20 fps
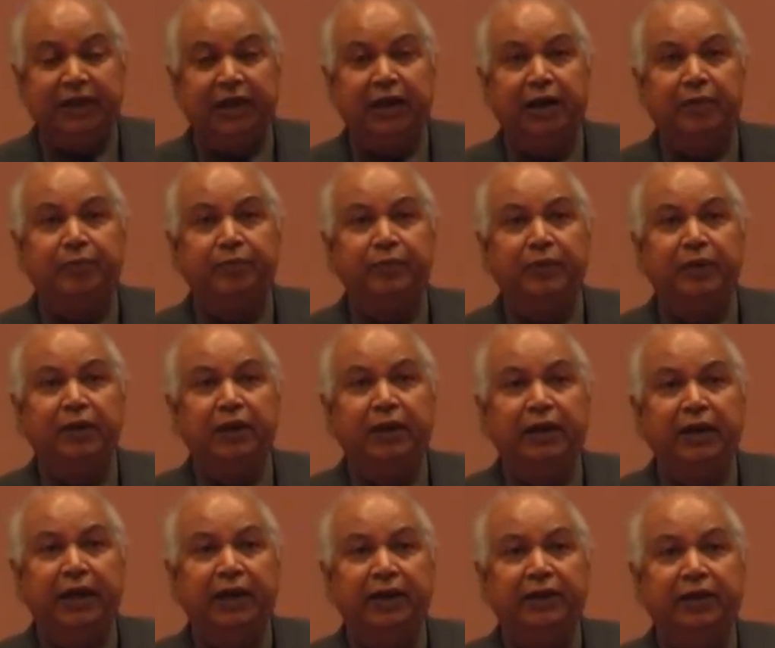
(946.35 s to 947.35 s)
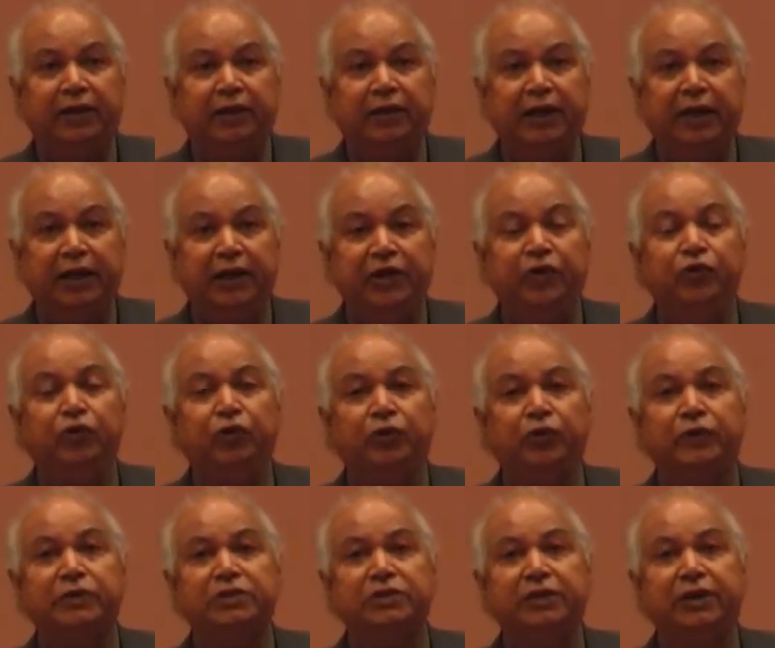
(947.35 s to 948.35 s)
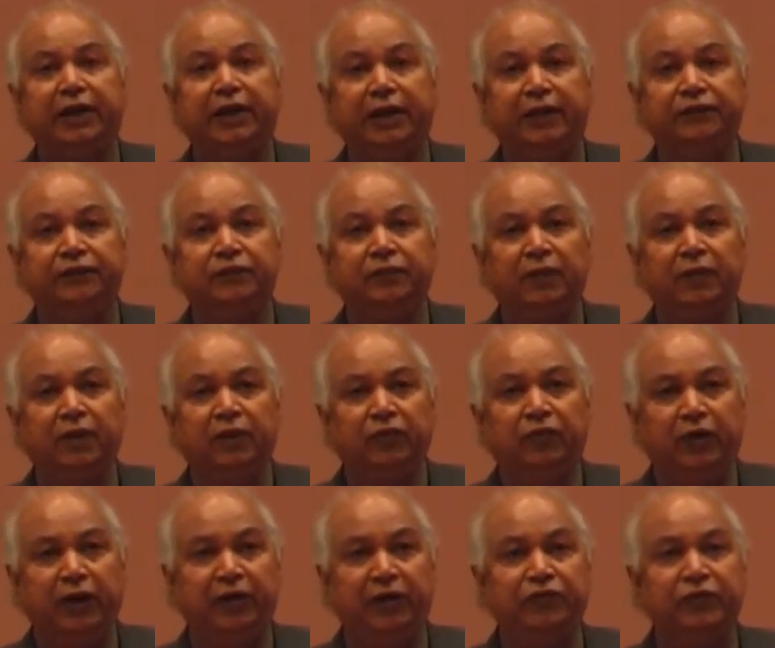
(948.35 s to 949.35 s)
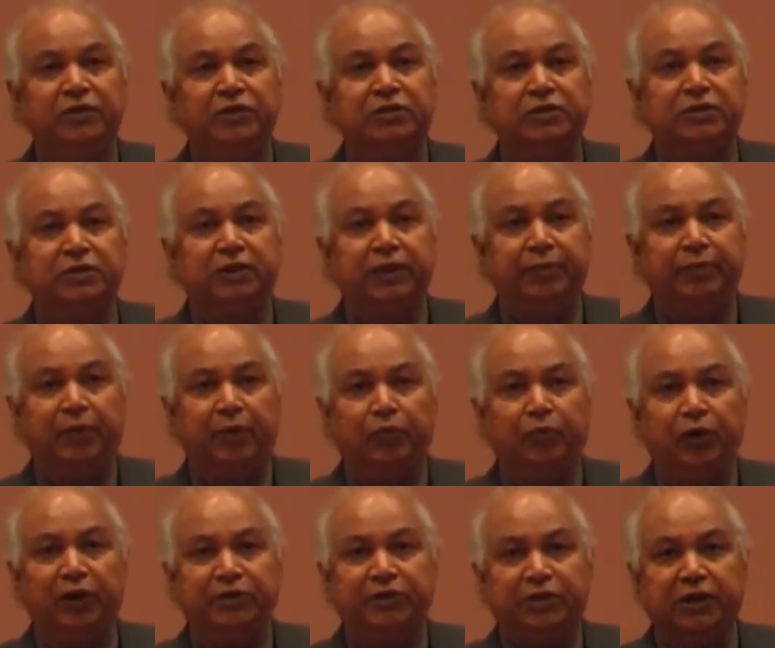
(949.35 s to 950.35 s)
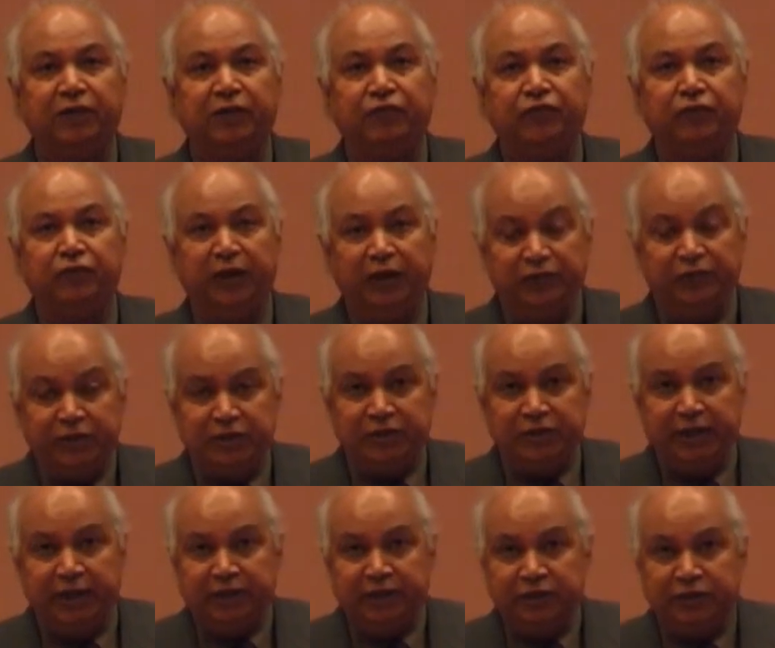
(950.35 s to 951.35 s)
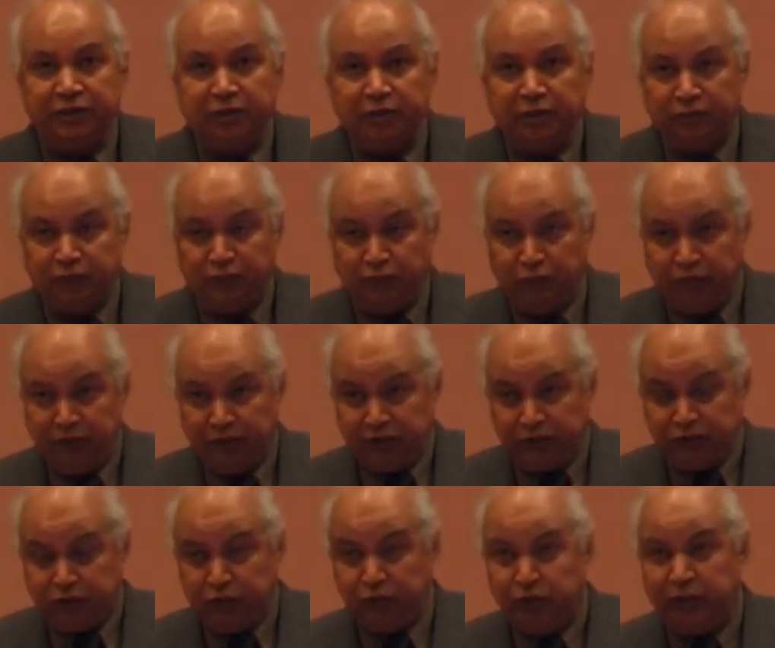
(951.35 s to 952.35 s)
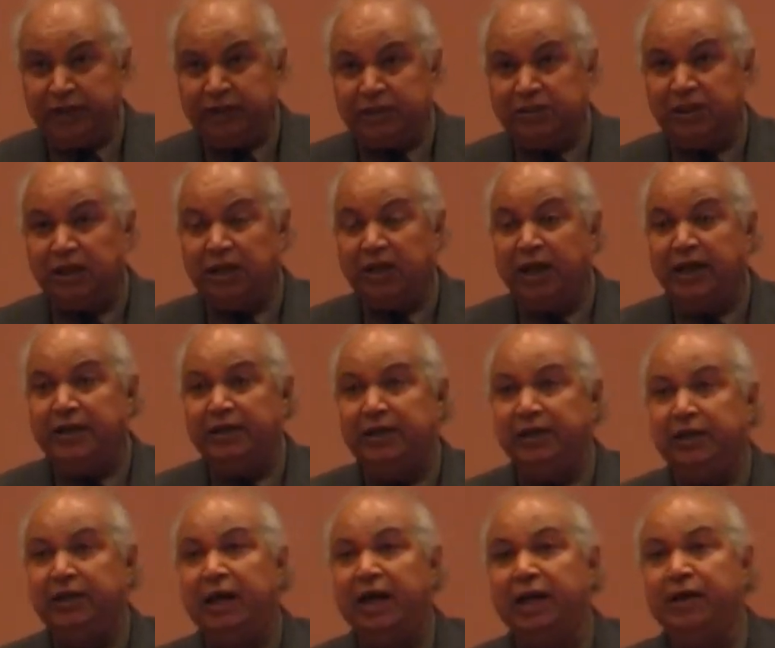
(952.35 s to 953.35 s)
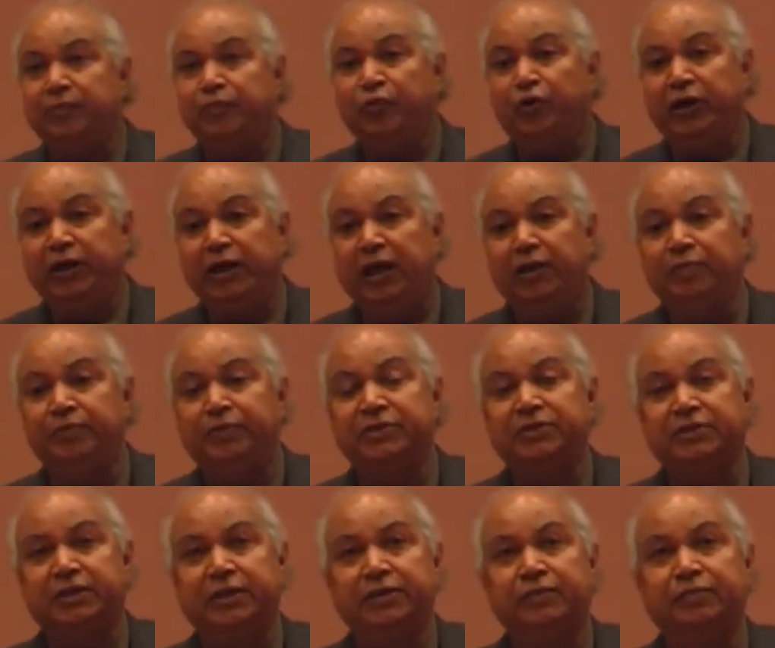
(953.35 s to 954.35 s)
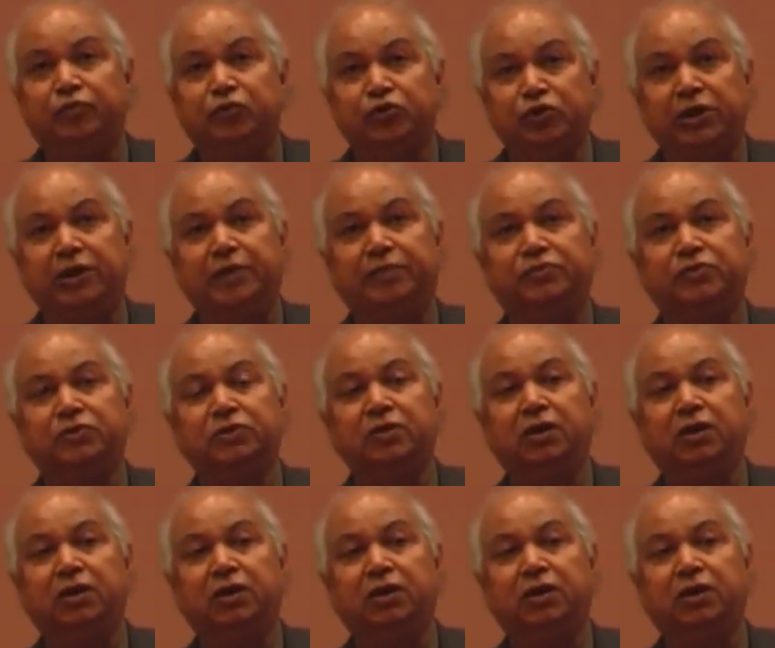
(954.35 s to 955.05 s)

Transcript: up a, a new university in which the population of, in which these students are 99.9% .9 Muslims.